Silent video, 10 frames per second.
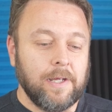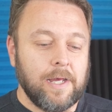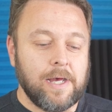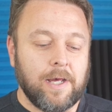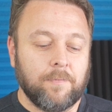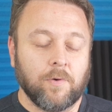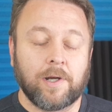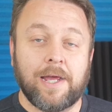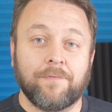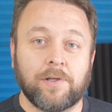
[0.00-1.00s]
We're
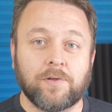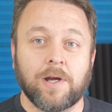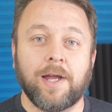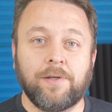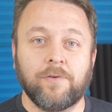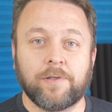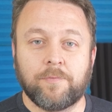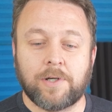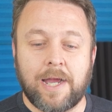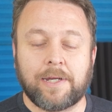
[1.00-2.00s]
gonna have to try and use some
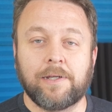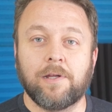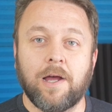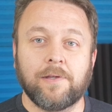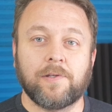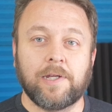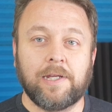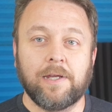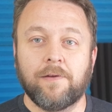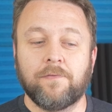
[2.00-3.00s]
tracking dots to
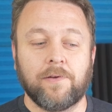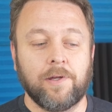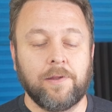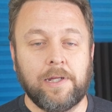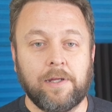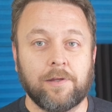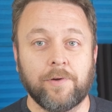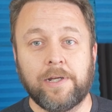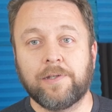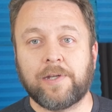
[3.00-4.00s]
give the
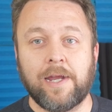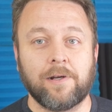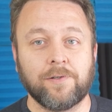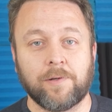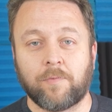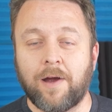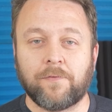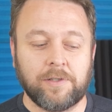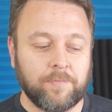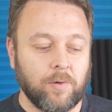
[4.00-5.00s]
3D scanner some
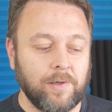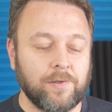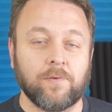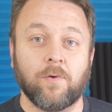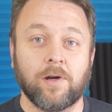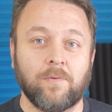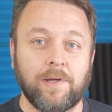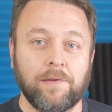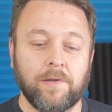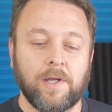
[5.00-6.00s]
reference points to work
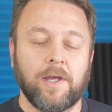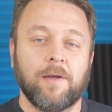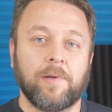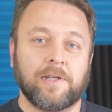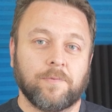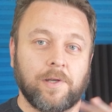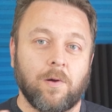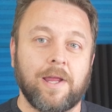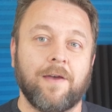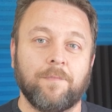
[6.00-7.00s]
with, because we
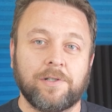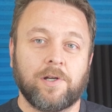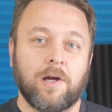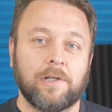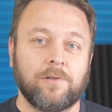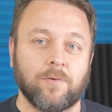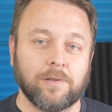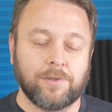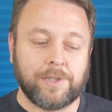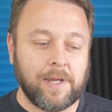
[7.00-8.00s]
don't have much contour
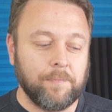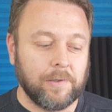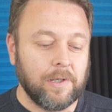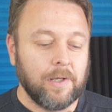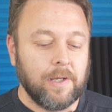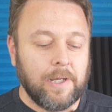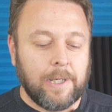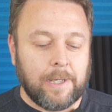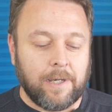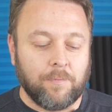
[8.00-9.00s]
and shape.
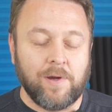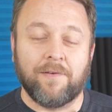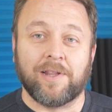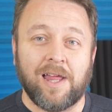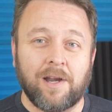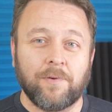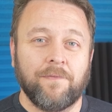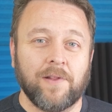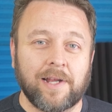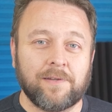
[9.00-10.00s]
We have a lot of
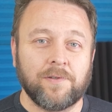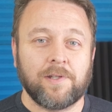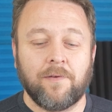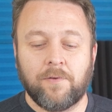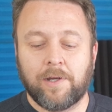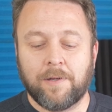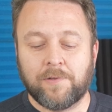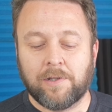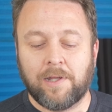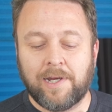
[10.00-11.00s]
reflective stuff when it
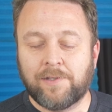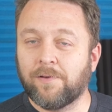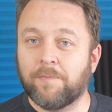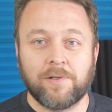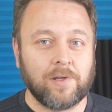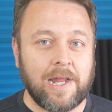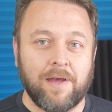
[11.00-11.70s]
comes to the light, so I'm just gonna